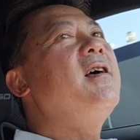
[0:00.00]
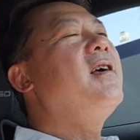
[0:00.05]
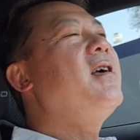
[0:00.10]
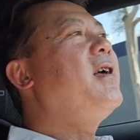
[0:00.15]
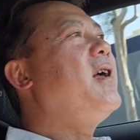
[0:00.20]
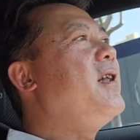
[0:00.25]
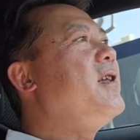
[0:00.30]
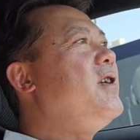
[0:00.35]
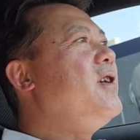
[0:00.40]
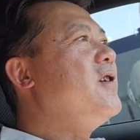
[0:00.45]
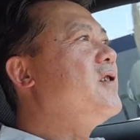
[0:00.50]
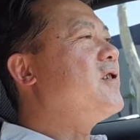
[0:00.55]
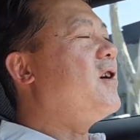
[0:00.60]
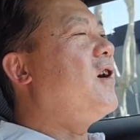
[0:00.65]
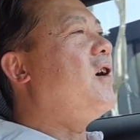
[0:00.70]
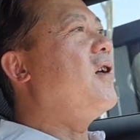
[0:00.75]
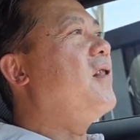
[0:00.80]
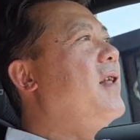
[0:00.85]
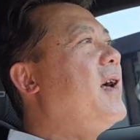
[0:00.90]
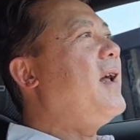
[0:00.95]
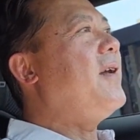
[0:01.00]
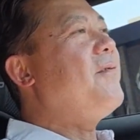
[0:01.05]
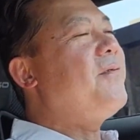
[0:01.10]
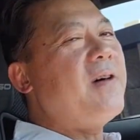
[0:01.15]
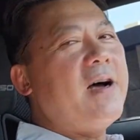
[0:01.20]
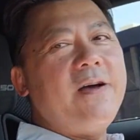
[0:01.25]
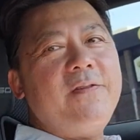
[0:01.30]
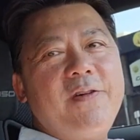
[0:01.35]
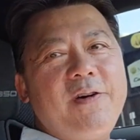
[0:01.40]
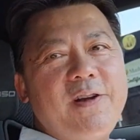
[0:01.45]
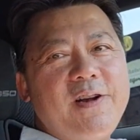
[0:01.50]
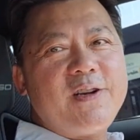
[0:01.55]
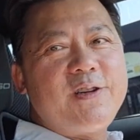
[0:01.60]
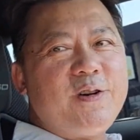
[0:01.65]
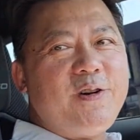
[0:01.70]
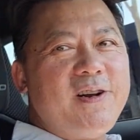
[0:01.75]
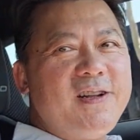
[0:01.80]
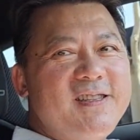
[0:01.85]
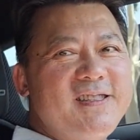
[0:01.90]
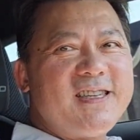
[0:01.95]
and use all that
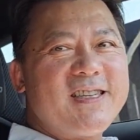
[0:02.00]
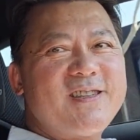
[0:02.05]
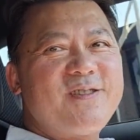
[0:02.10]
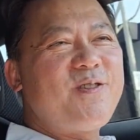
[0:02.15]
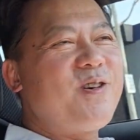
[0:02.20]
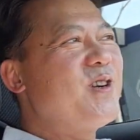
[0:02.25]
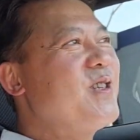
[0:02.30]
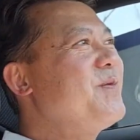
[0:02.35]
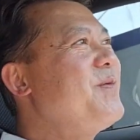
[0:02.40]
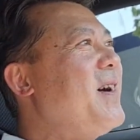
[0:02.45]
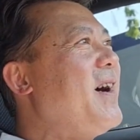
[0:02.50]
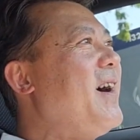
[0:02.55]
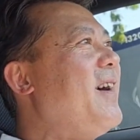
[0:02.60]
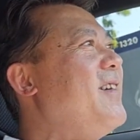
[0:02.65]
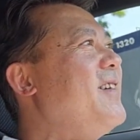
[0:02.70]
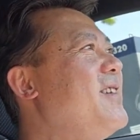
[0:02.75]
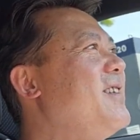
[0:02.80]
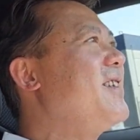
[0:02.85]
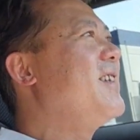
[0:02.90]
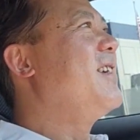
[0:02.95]
526 horsepower.